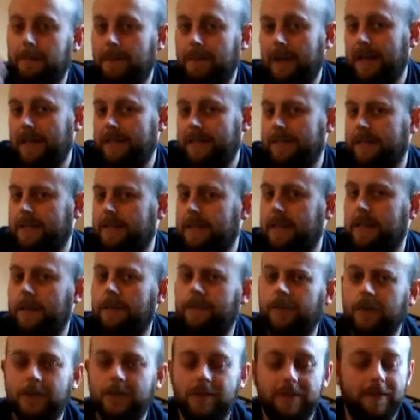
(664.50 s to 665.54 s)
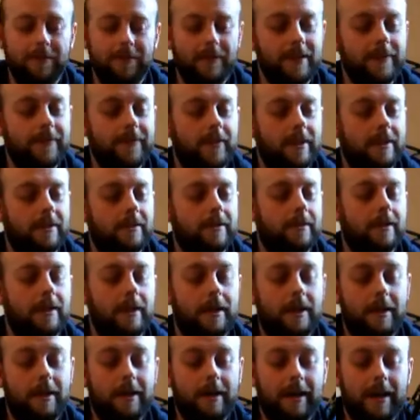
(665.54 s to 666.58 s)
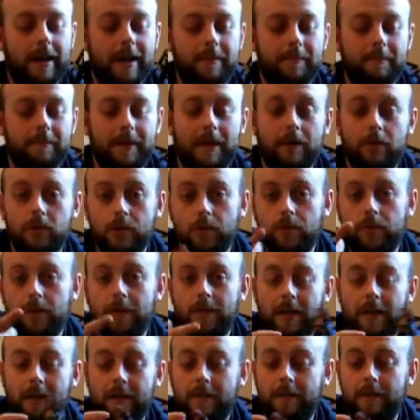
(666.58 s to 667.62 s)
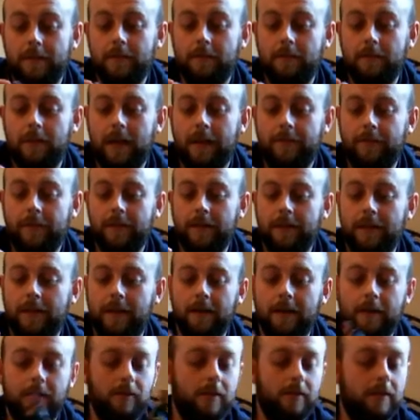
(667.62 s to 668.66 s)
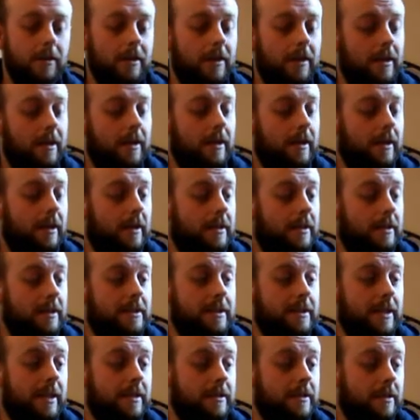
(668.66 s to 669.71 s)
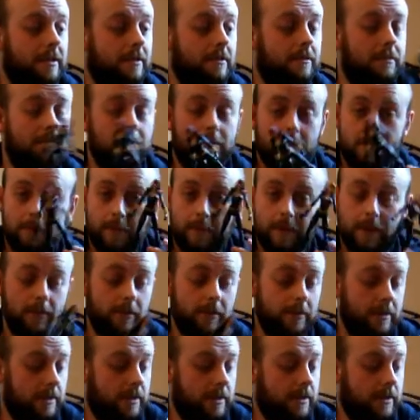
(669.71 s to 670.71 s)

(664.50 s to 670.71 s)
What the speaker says: past, it's in the future of this video, and I'll show you in everything I got. These guys are quite good.